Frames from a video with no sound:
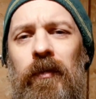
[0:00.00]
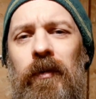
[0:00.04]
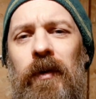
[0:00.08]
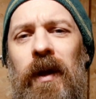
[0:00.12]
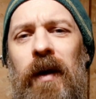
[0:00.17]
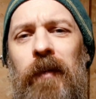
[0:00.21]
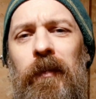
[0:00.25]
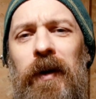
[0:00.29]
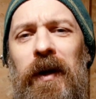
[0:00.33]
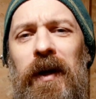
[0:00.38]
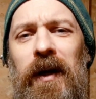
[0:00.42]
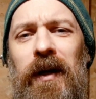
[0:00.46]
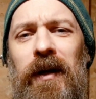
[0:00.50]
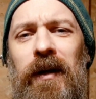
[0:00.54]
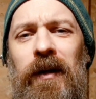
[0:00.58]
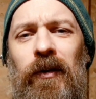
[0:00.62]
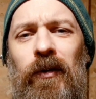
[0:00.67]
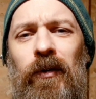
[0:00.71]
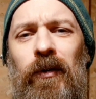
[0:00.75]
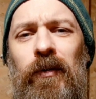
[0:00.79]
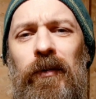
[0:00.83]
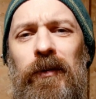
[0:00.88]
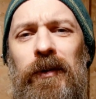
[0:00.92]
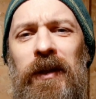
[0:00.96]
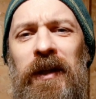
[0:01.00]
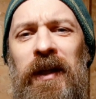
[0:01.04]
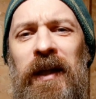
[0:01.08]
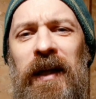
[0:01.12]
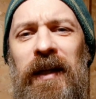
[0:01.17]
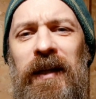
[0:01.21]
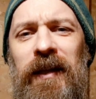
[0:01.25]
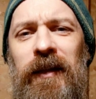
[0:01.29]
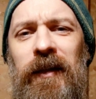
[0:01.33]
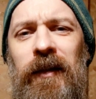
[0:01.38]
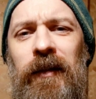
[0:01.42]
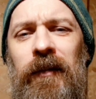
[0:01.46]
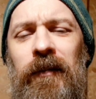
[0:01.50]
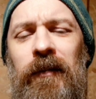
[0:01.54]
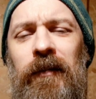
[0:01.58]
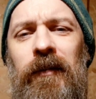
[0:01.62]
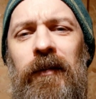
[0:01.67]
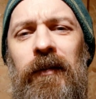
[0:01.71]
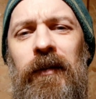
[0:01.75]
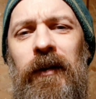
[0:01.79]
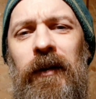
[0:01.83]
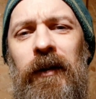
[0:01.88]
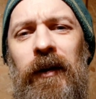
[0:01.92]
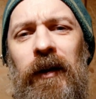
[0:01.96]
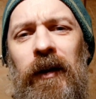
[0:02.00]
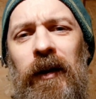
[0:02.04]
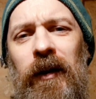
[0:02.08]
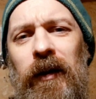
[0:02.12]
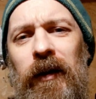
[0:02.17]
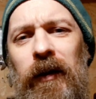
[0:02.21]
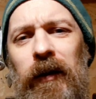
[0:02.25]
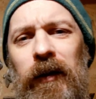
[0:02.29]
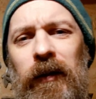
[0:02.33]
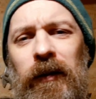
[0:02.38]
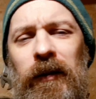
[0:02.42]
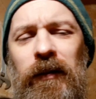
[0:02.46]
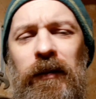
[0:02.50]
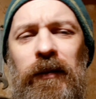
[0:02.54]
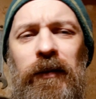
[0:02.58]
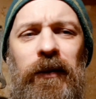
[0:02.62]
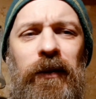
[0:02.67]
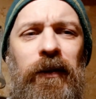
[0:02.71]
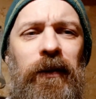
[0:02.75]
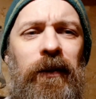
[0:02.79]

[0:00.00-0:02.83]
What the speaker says: laminating it all together and